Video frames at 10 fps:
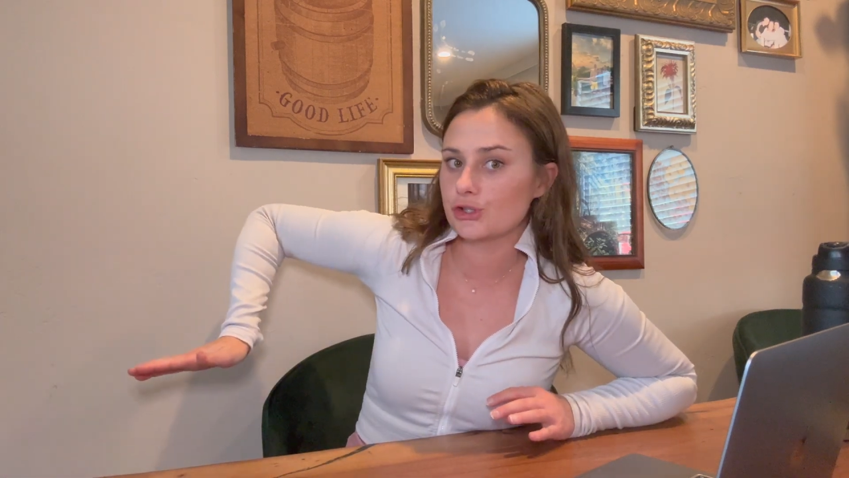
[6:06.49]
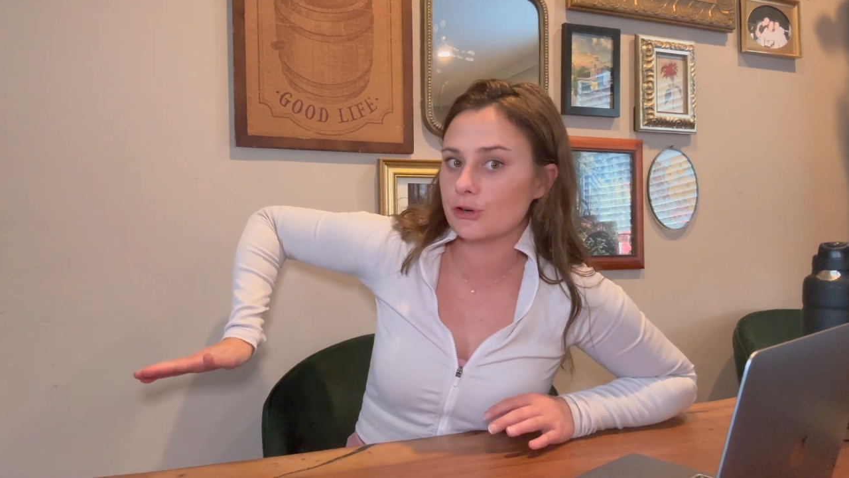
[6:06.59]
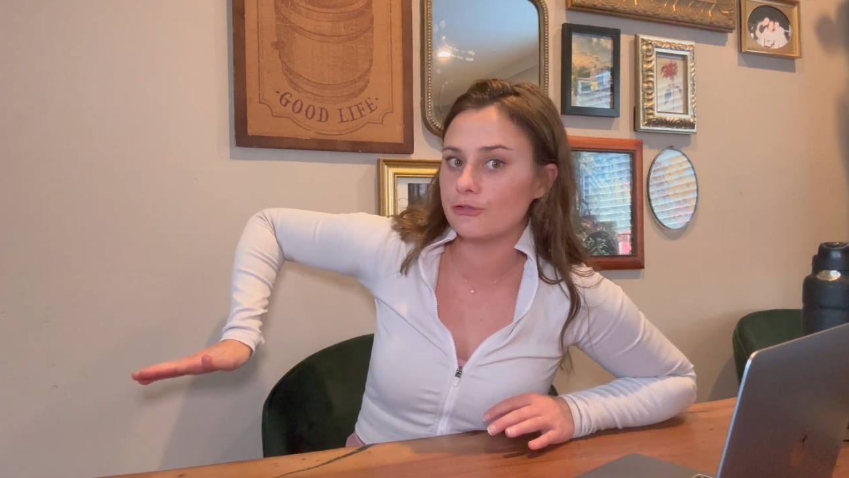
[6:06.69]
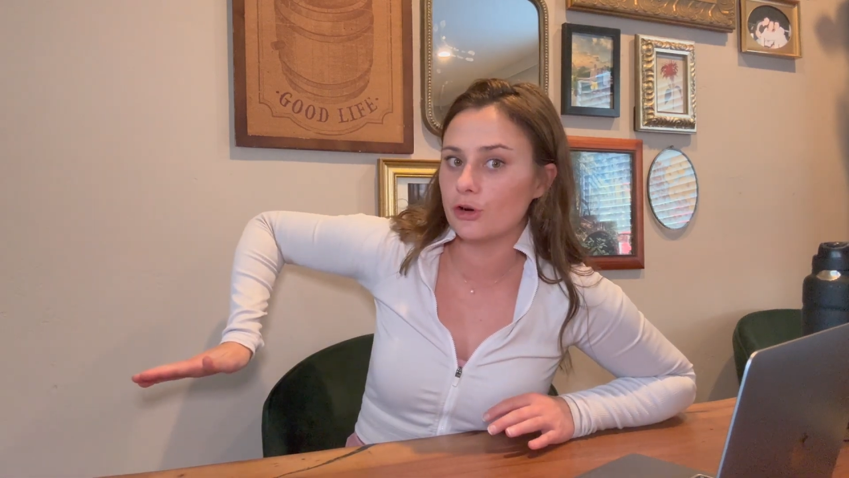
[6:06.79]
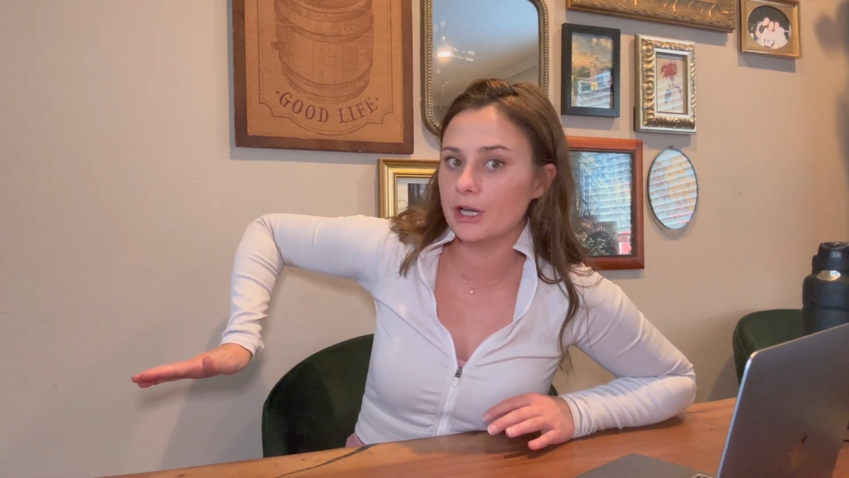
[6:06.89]
your
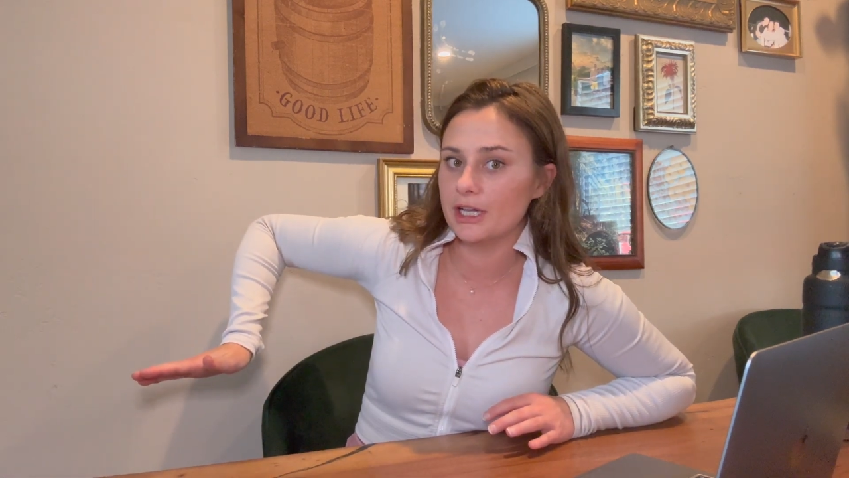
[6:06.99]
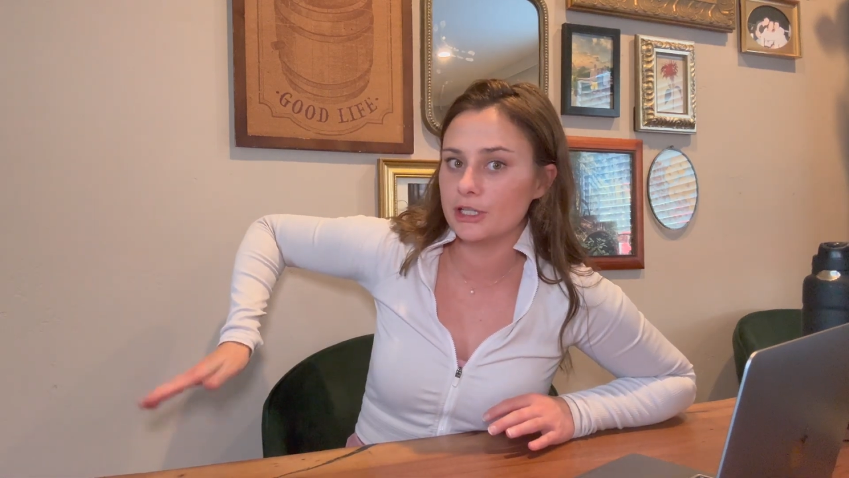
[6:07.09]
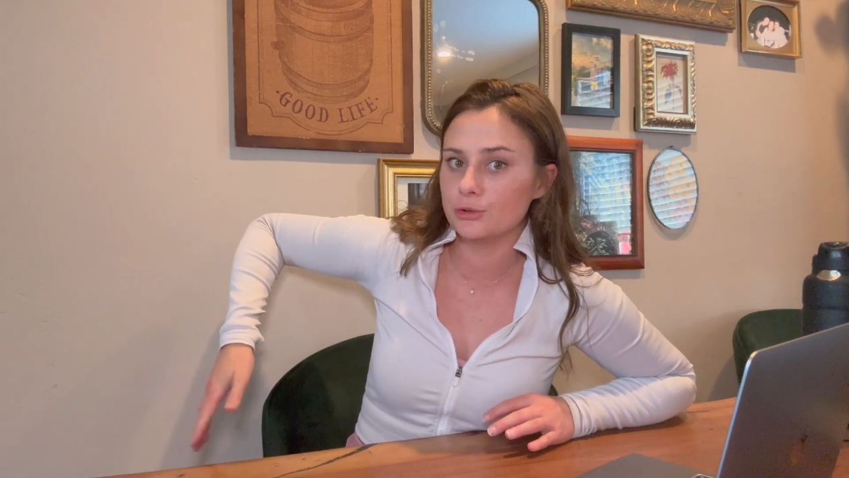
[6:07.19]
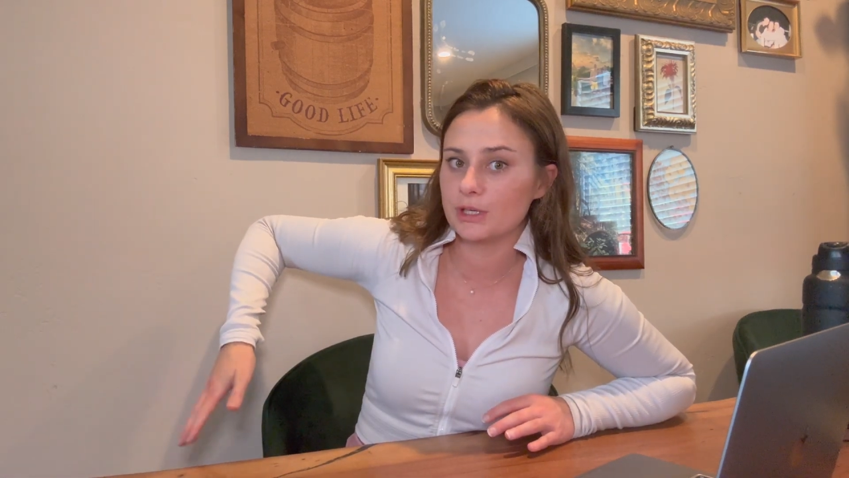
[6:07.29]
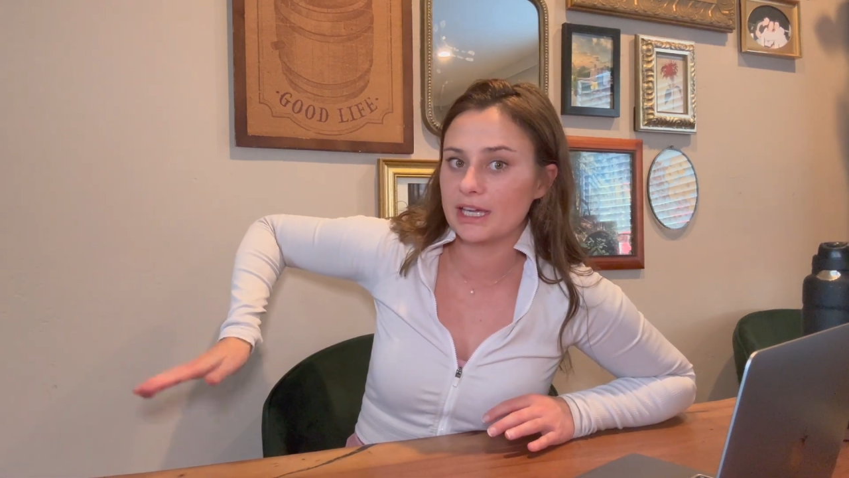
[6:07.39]
foot and
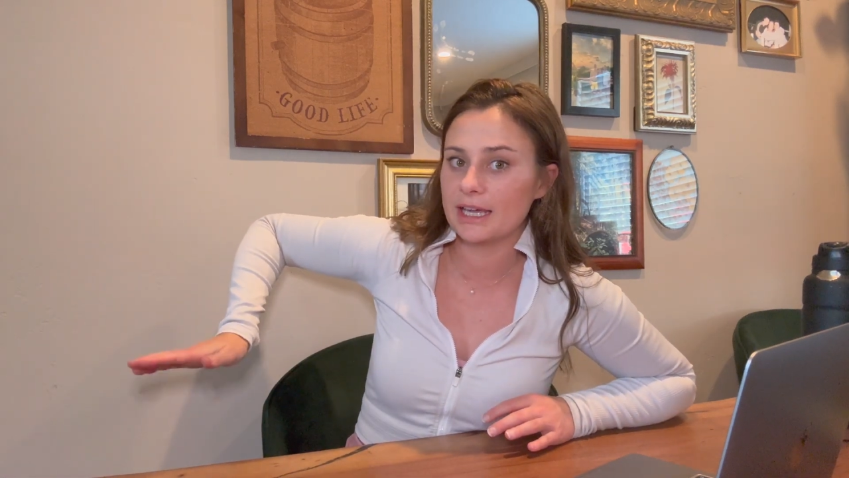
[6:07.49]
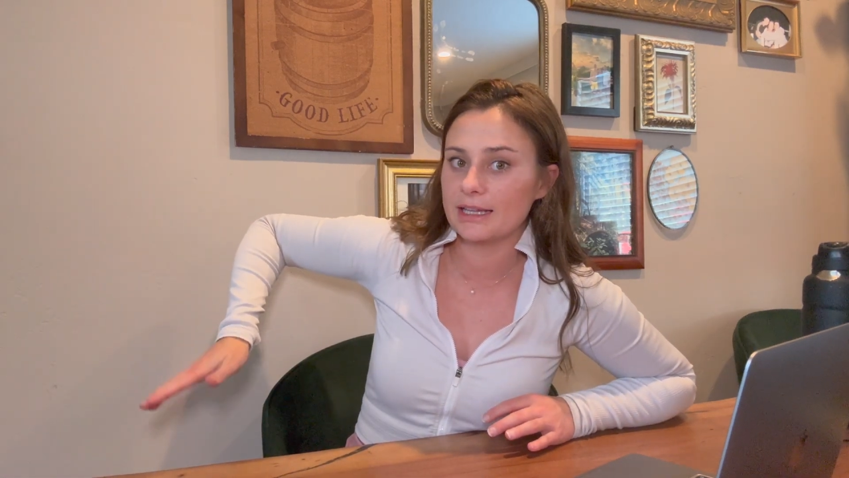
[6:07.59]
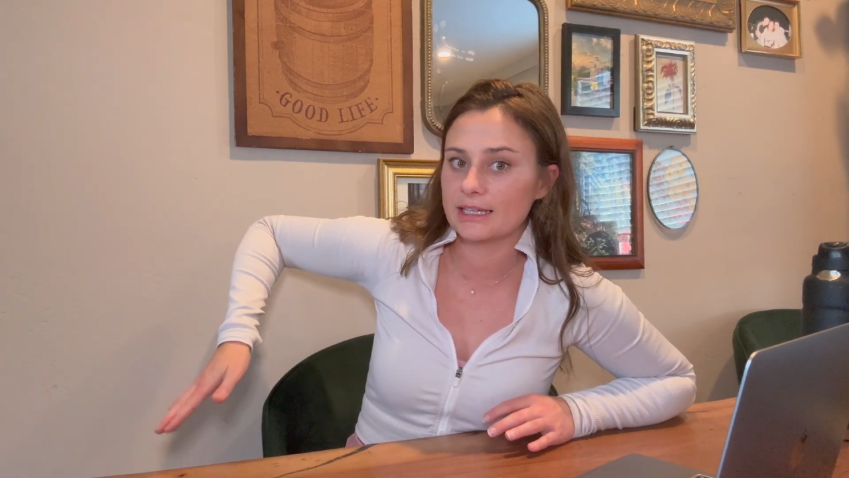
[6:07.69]
you can't